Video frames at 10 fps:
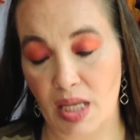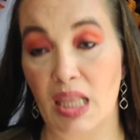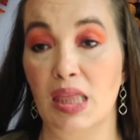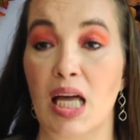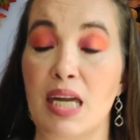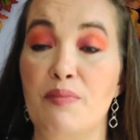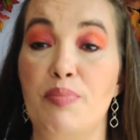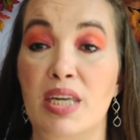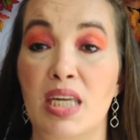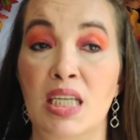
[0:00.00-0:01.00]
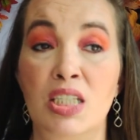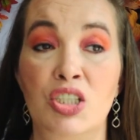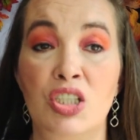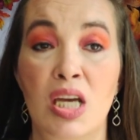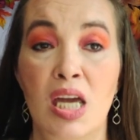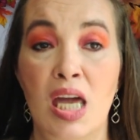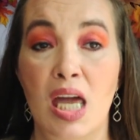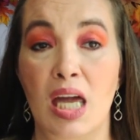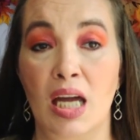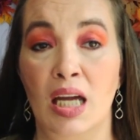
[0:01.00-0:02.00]
Light Peach.
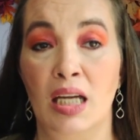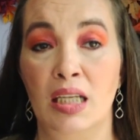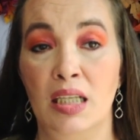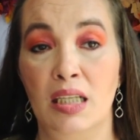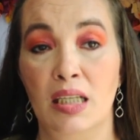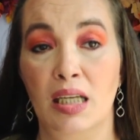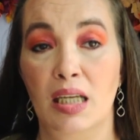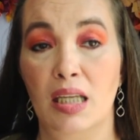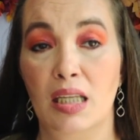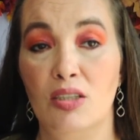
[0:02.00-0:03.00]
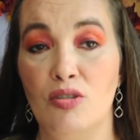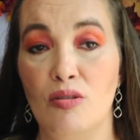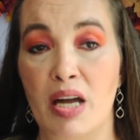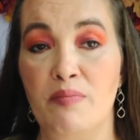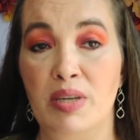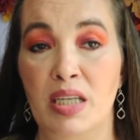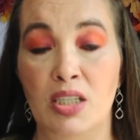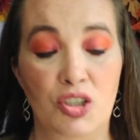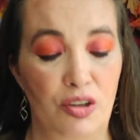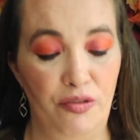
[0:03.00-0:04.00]
And so Light
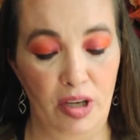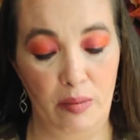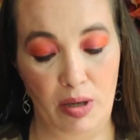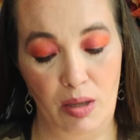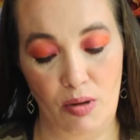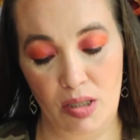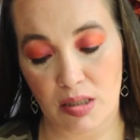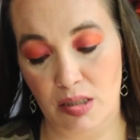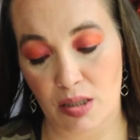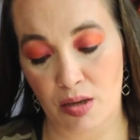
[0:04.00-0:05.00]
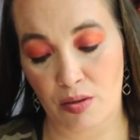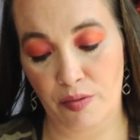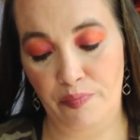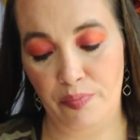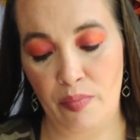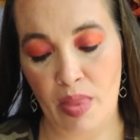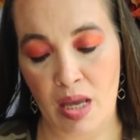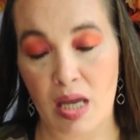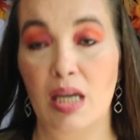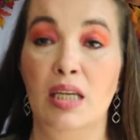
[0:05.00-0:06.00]
Peach, if anybody wants to know,
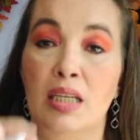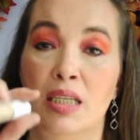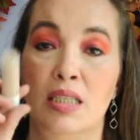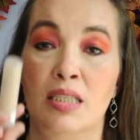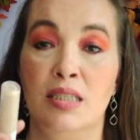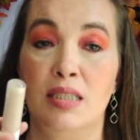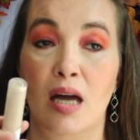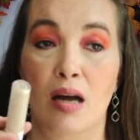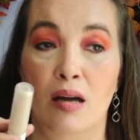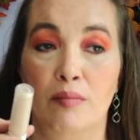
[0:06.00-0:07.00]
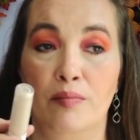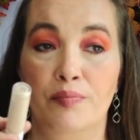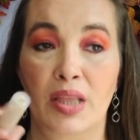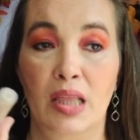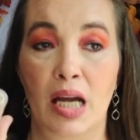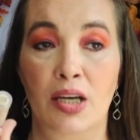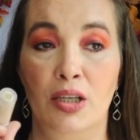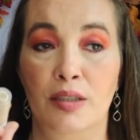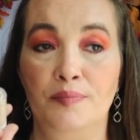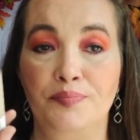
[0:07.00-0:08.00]
is
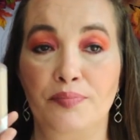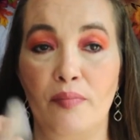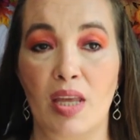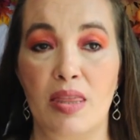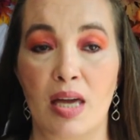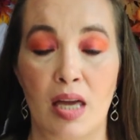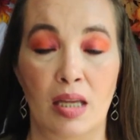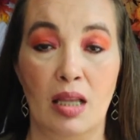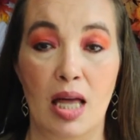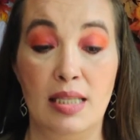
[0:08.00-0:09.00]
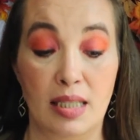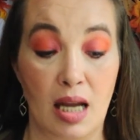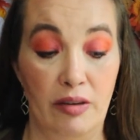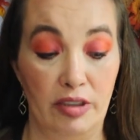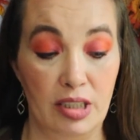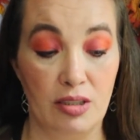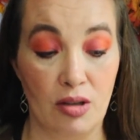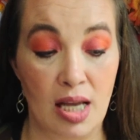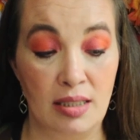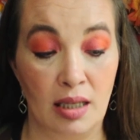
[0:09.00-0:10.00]
lighter than Classic Ivory. So
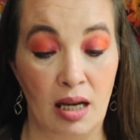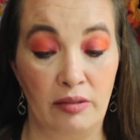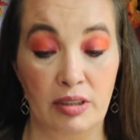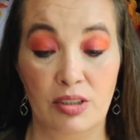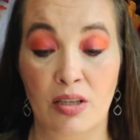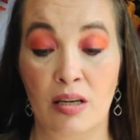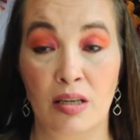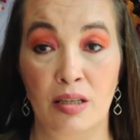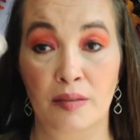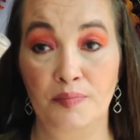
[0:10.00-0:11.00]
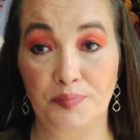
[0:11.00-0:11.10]
Classic Ivory is darker.